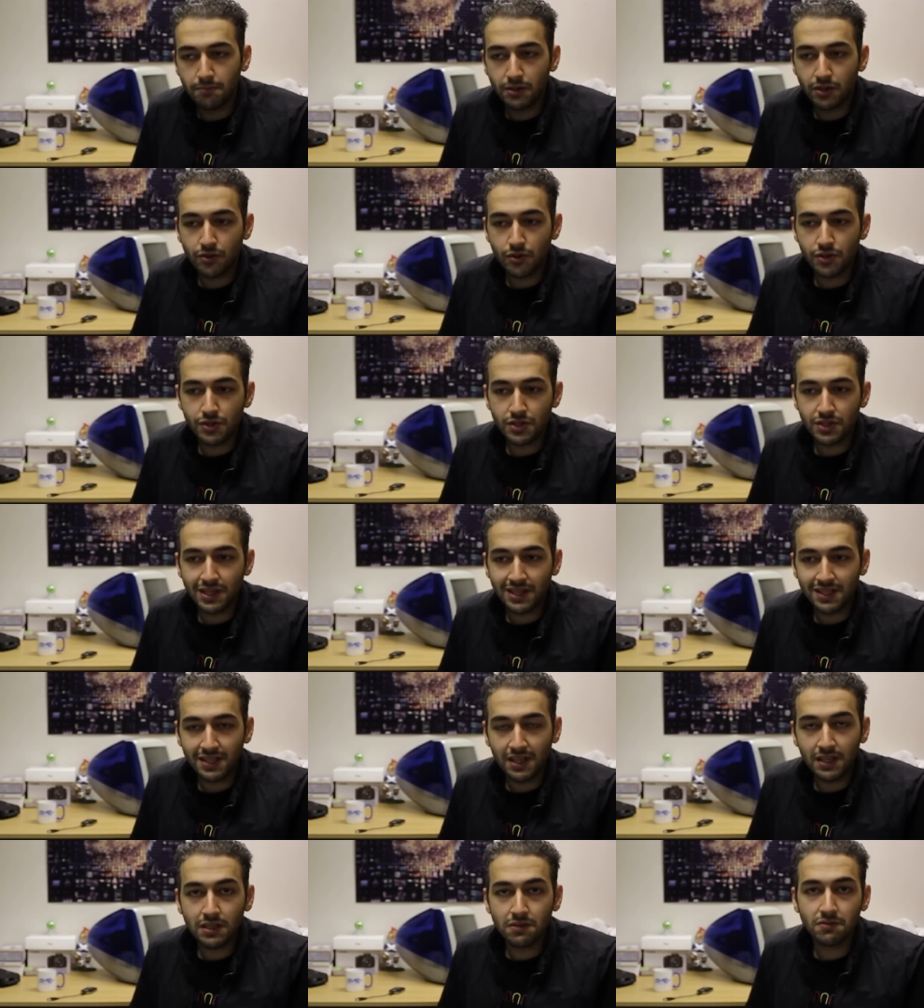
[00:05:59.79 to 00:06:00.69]
Because at
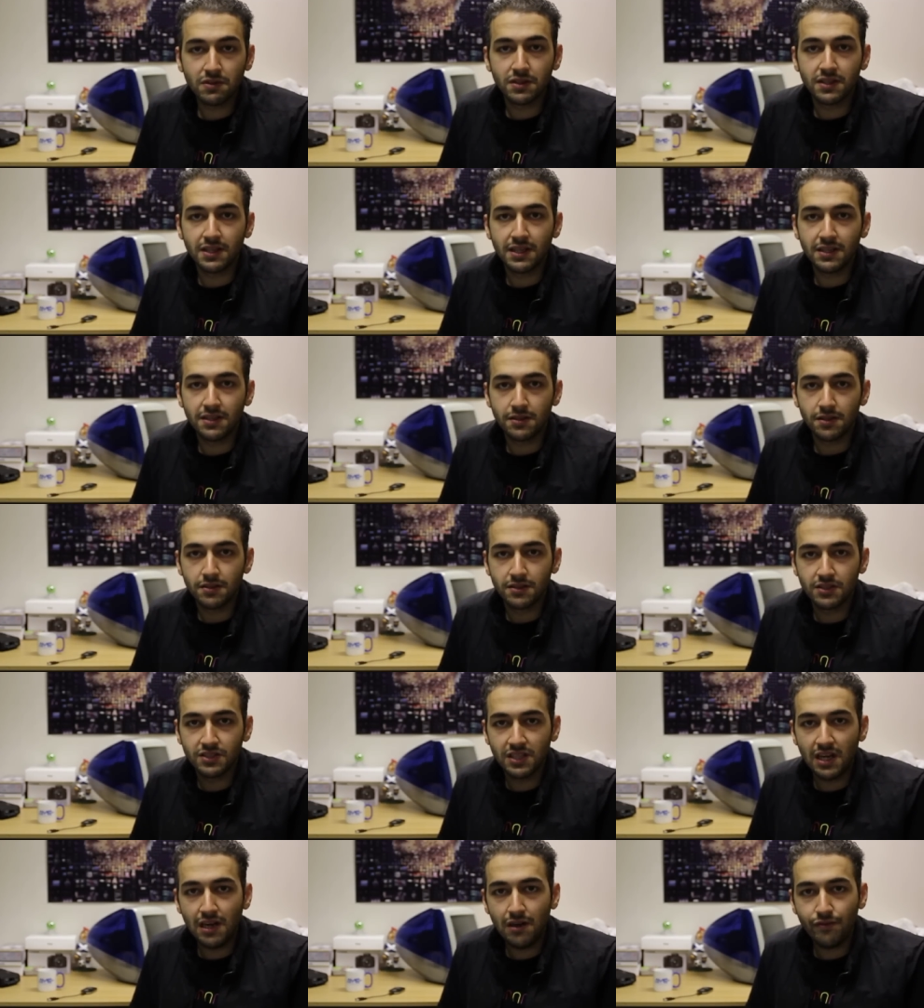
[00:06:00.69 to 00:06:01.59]
the end of the day, the
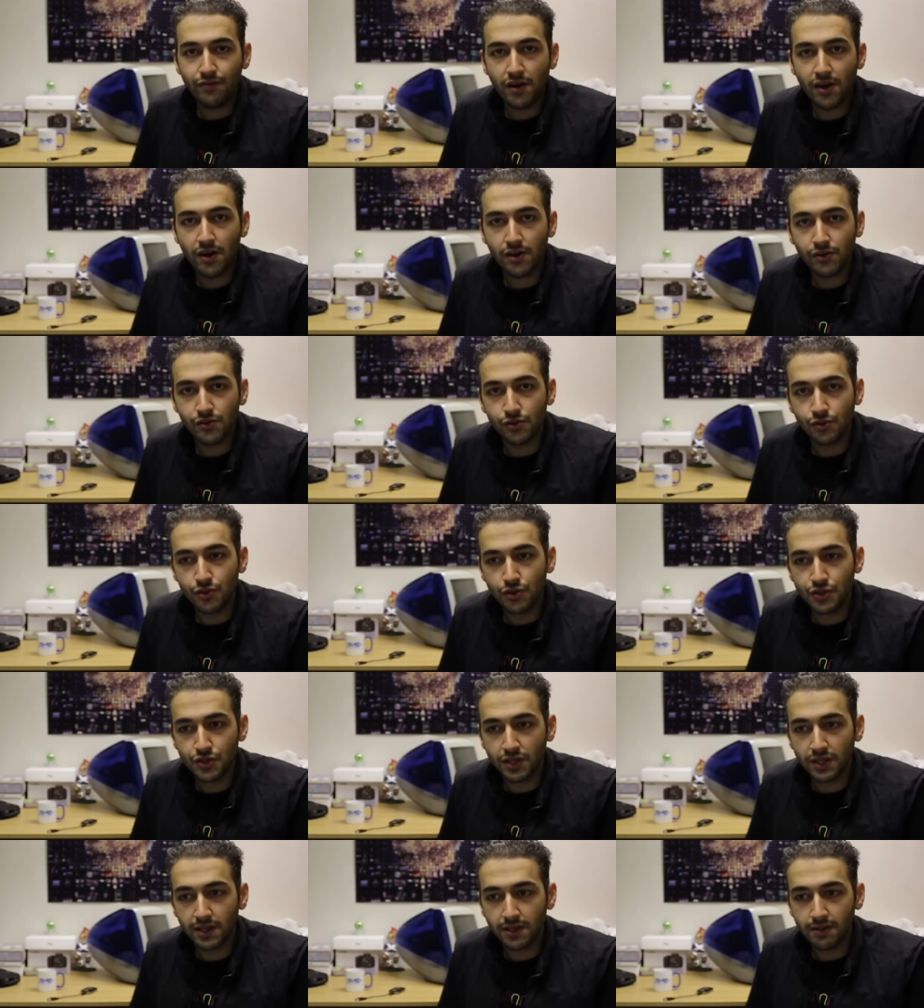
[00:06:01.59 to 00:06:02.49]
staff aren't
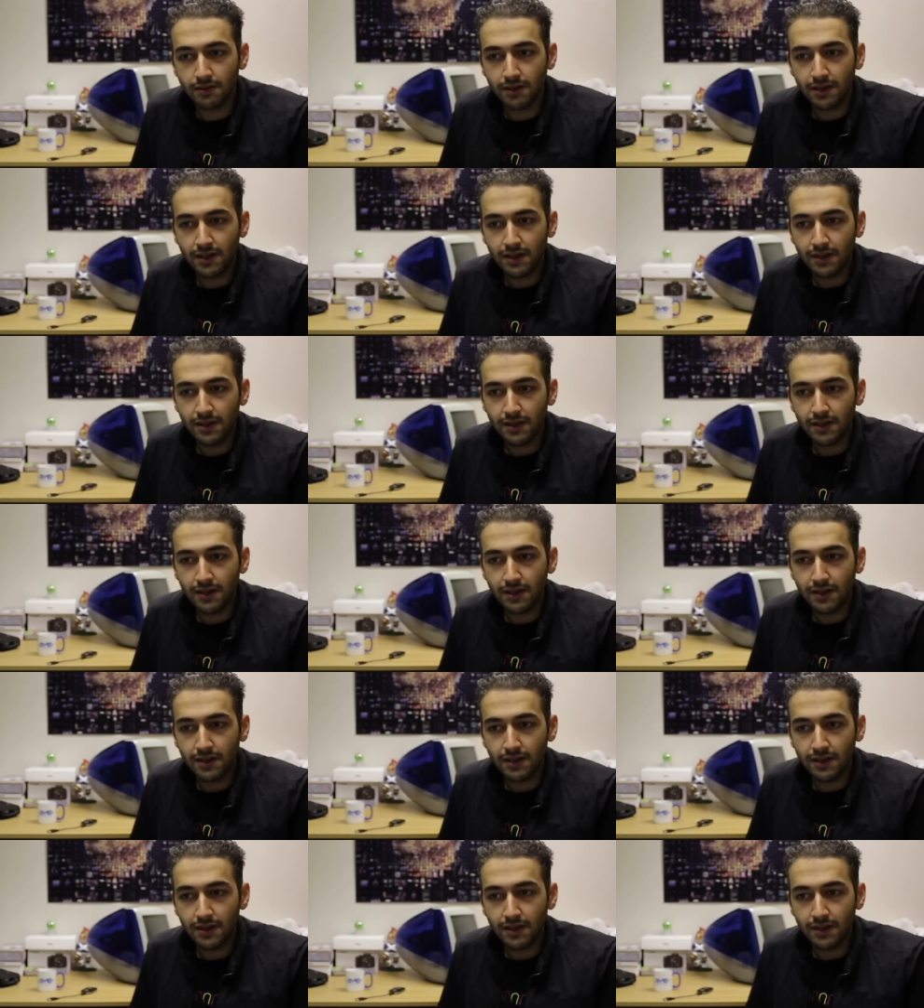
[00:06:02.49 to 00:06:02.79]
using